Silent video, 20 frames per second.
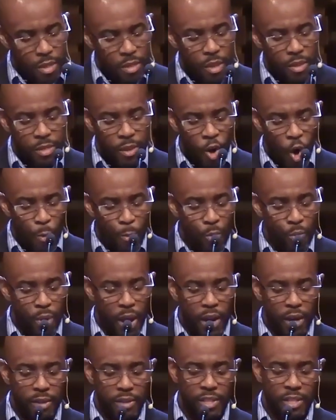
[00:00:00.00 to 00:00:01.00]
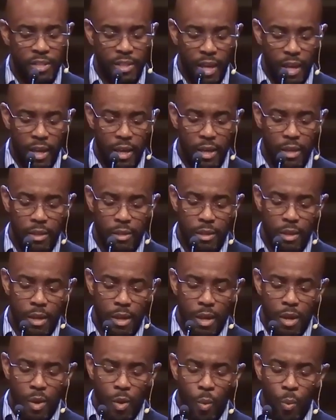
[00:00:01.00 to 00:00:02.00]
The third miraculous sign
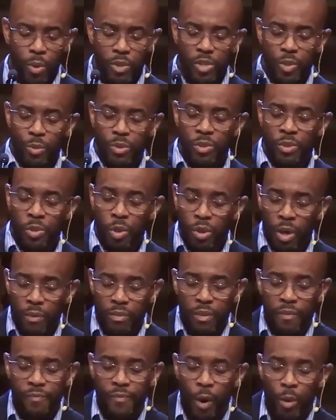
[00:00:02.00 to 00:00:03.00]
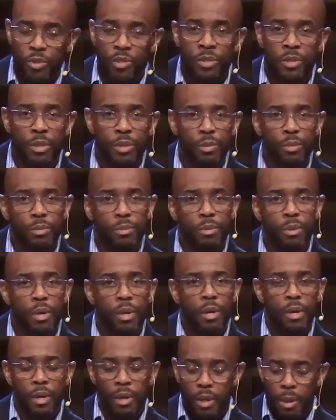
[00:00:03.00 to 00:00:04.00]
was the result of the first two,
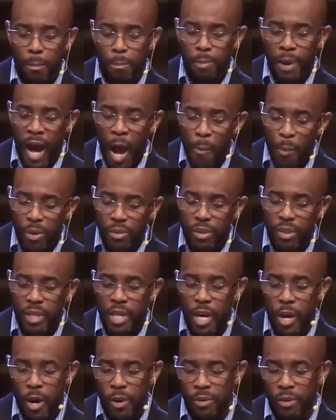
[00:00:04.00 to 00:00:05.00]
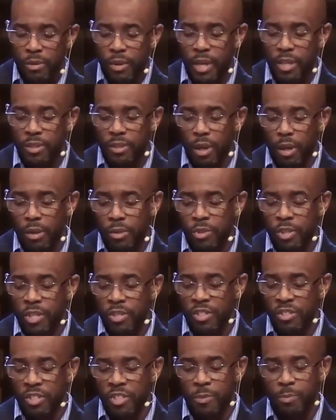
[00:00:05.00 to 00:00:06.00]
combined with the character they saw
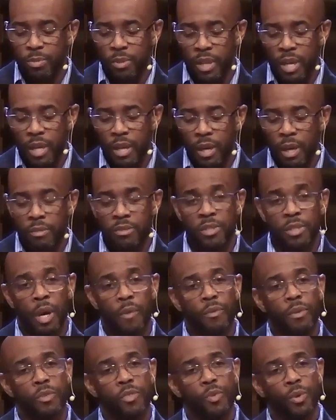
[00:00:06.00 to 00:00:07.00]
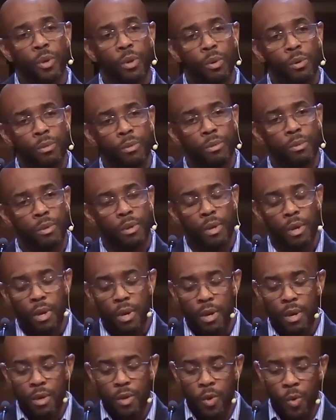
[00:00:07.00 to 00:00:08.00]
Jesus display of self control,
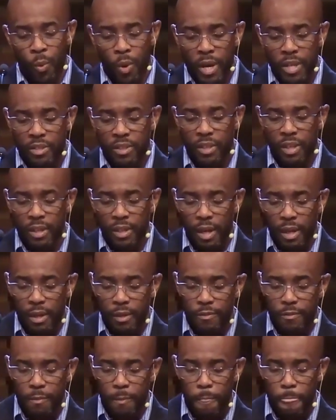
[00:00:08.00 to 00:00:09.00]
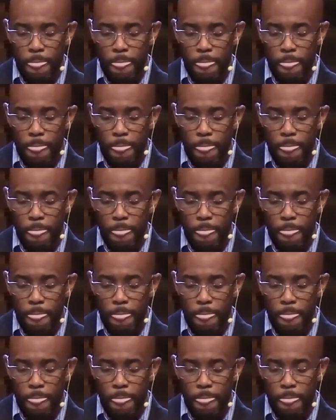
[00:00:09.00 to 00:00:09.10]
grace, and love.